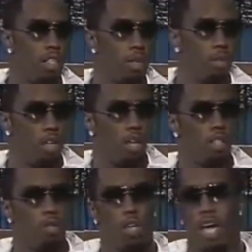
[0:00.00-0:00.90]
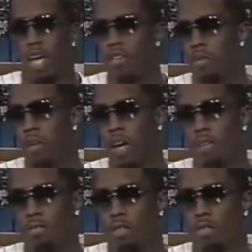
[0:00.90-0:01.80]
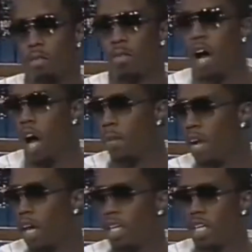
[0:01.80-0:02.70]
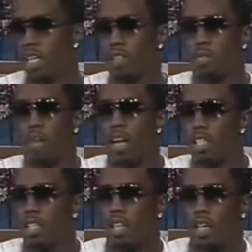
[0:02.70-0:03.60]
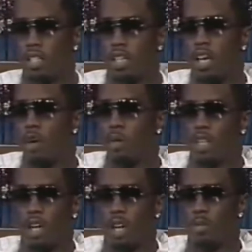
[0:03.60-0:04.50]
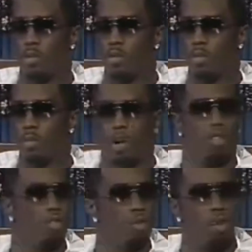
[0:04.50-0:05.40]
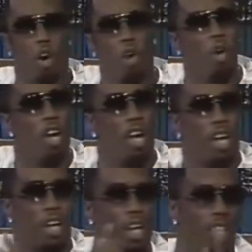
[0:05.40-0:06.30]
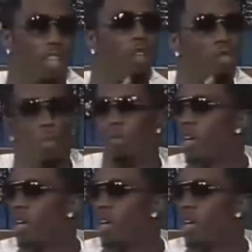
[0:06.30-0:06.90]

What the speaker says: at Cipriani's, and we had everybody from Muhammad Ali to Magic Johnson, Naomi Campbell, Martha Stewart, a whole eclectic group.